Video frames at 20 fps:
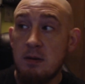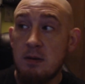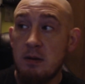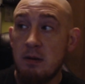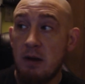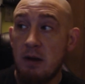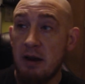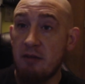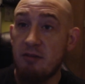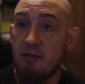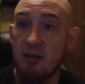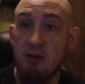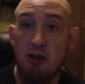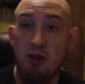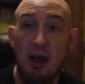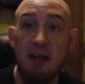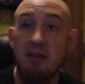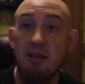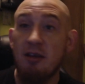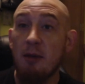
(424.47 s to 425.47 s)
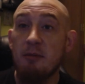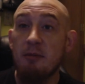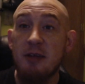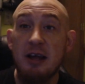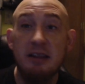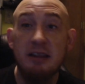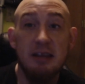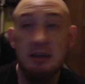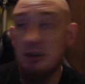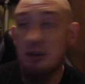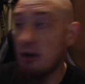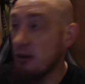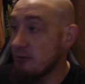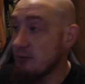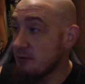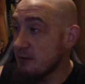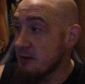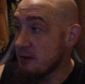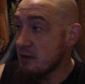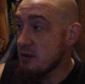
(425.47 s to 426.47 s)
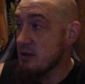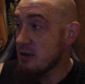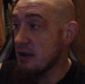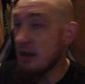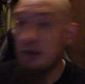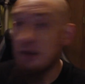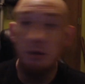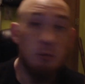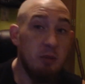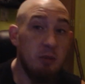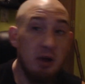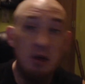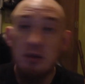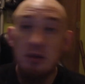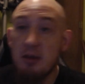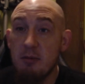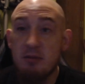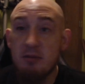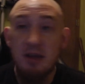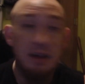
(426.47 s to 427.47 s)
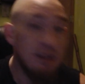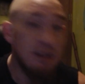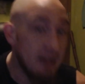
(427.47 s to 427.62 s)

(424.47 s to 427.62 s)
And if the Jets upset the Dolphins and the Bills upset the